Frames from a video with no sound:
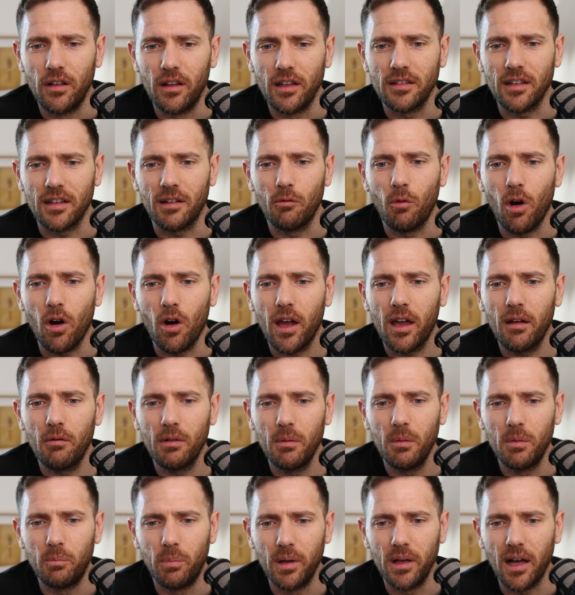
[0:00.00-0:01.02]
It's like, what can
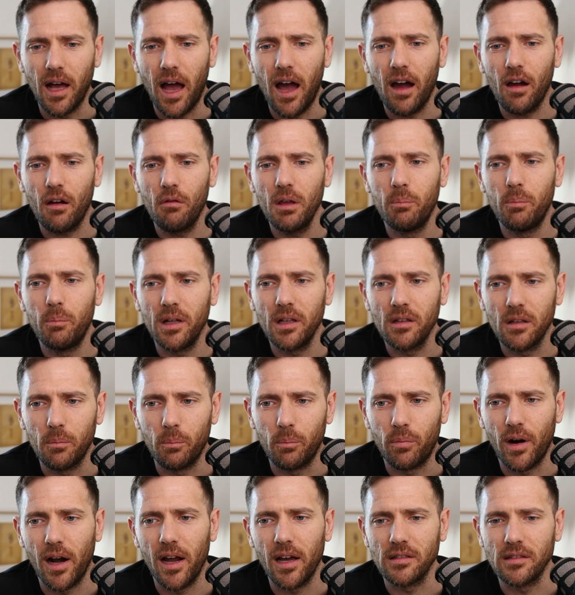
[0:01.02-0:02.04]
we build? How can we build a
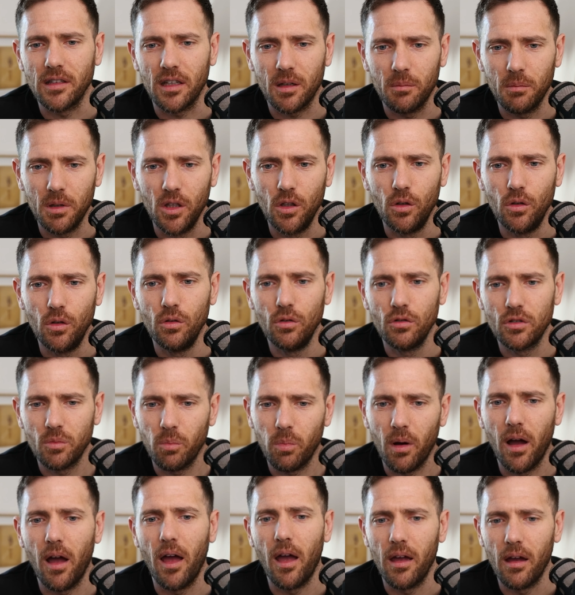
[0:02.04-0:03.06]
browser that can be used
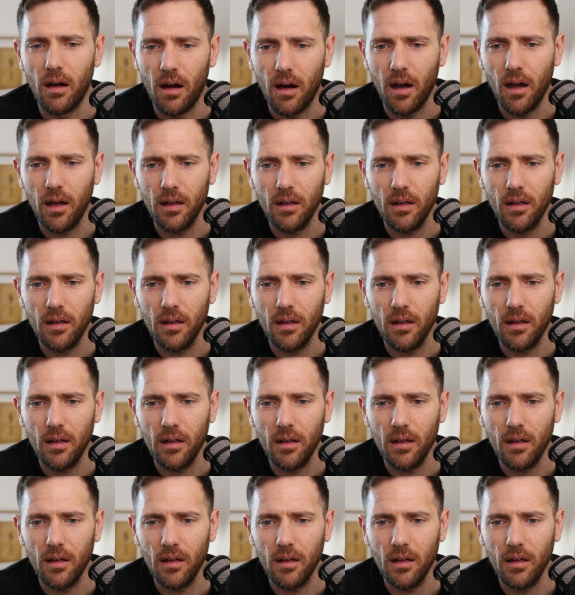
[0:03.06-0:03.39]
by AI,